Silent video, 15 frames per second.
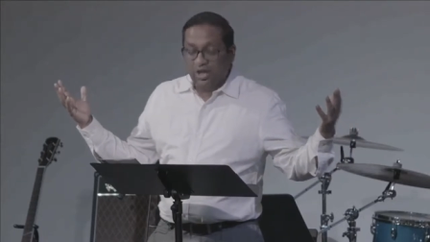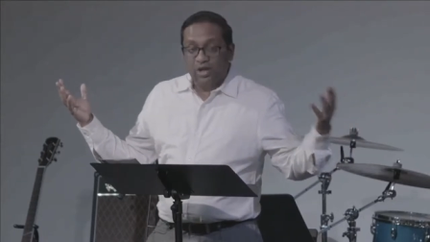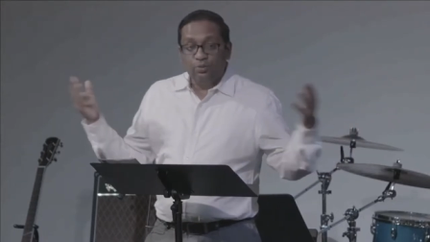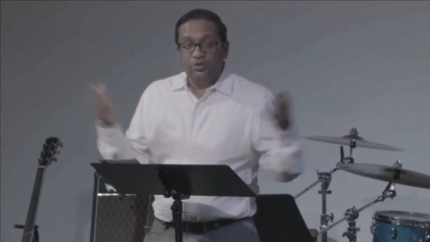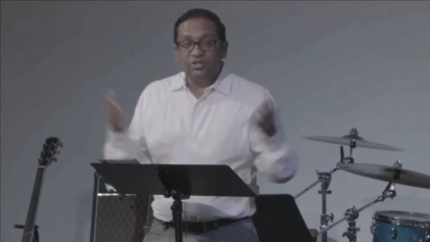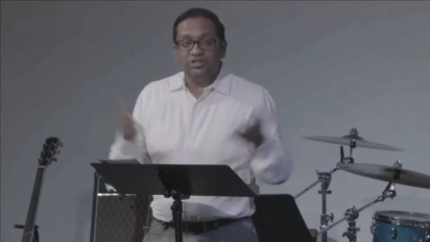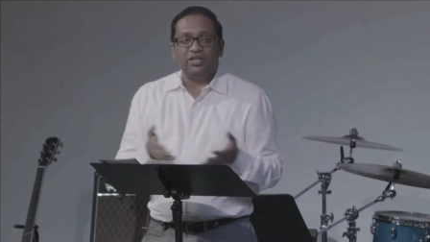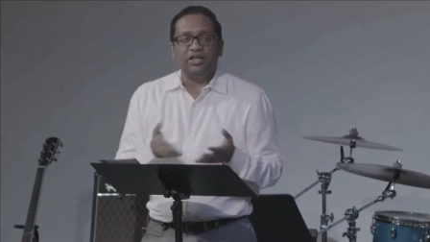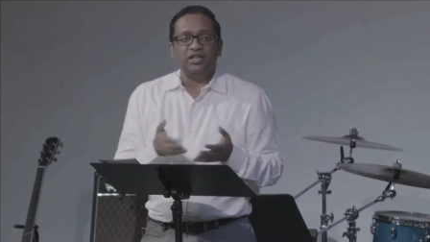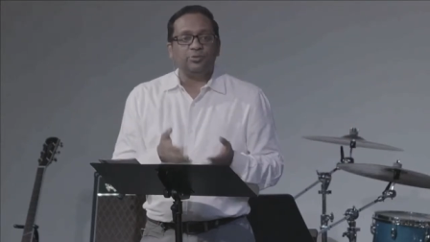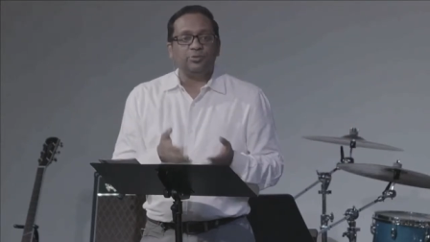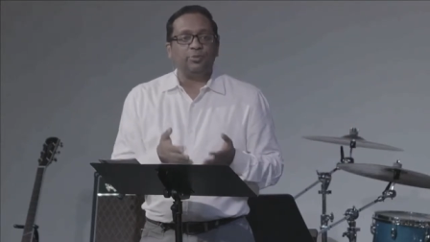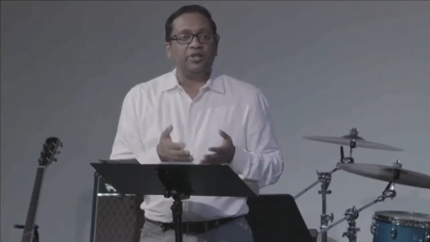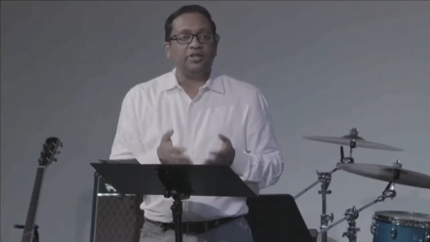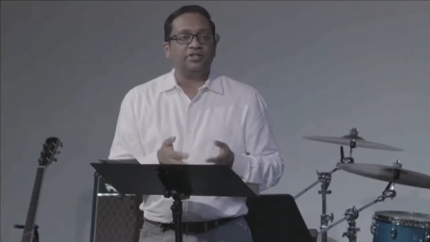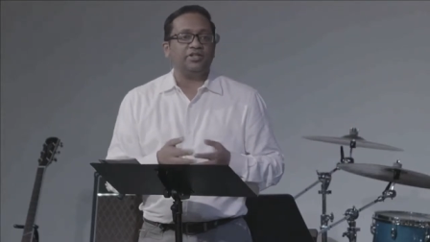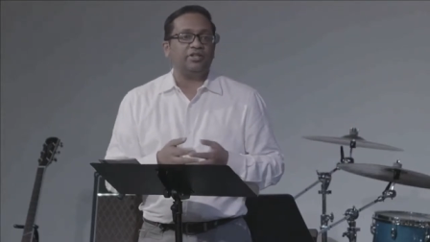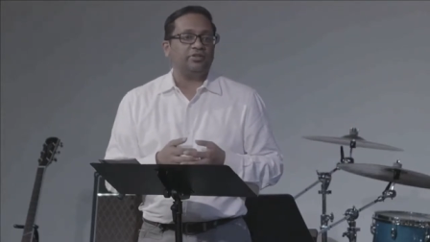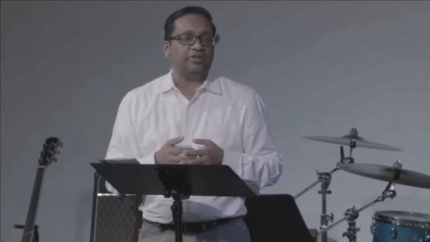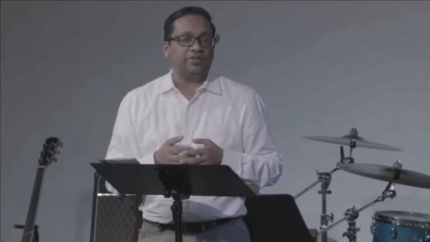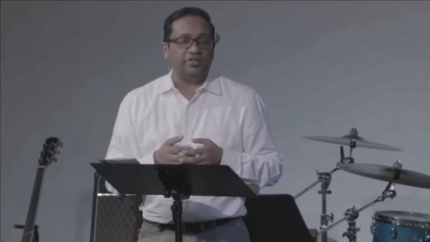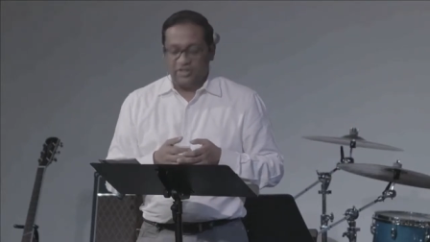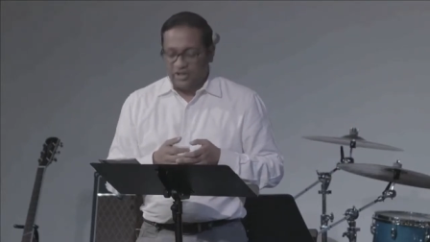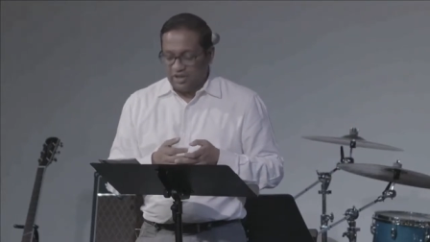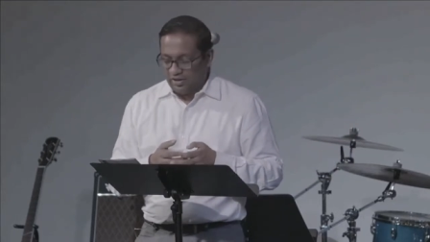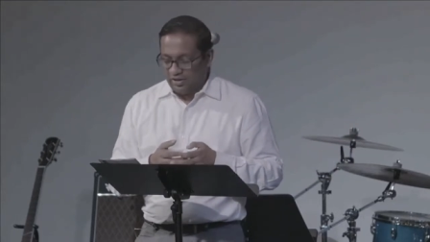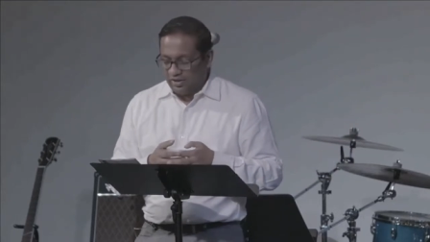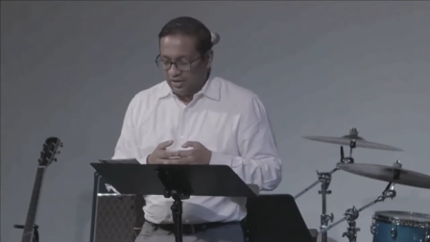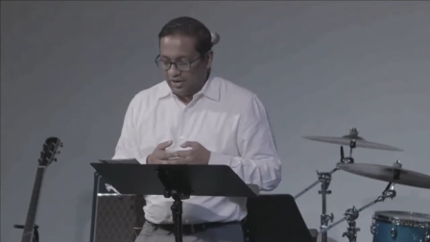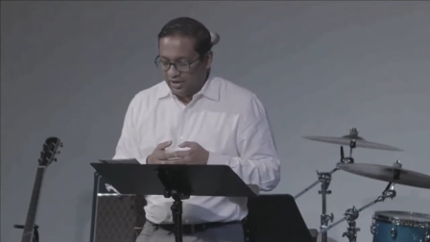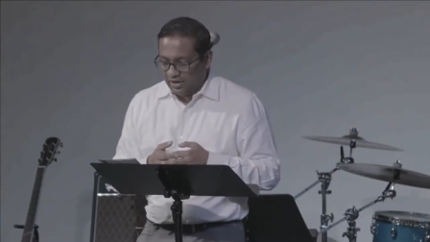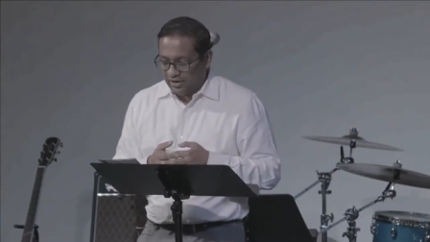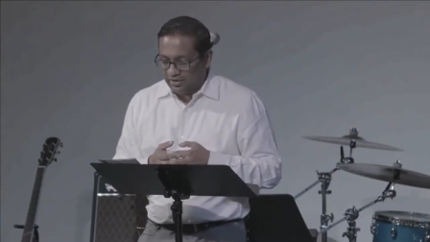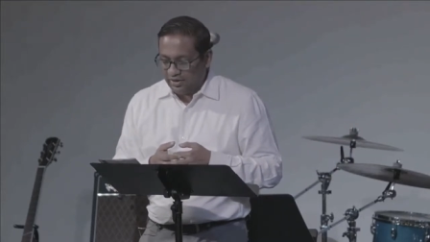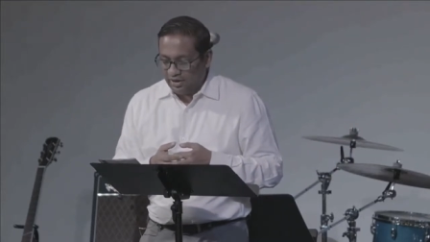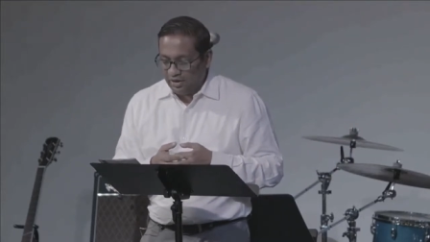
which takes place here in John 8.